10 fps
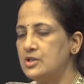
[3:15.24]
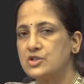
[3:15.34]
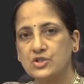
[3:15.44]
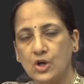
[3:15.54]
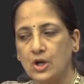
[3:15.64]

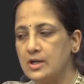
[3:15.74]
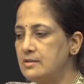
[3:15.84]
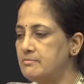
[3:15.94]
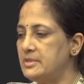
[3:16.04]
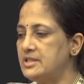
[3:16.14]

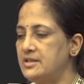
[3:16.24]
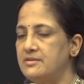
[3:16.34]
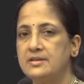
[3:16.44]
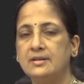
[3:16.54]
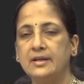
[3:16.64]
Solid
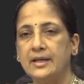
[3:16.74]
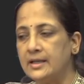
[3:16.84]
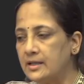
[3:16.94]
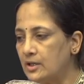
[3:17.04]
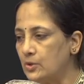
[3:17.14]
material
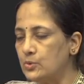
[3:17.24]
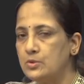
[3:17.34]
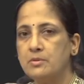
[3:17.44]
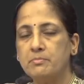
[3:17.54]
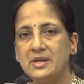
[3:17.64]

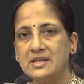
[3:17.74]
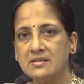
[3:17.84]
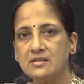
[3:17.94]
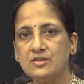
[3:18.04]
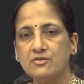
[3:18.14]
include
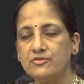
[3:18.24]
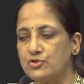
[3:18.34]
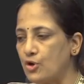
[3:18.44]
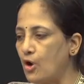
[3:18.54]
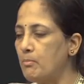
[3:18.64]
pieces of
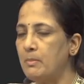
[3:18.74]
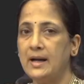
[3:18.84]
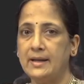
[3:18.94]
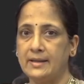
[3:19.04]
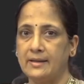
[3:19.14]

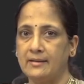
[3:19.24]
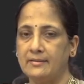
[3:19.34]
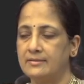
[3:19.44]
thrombi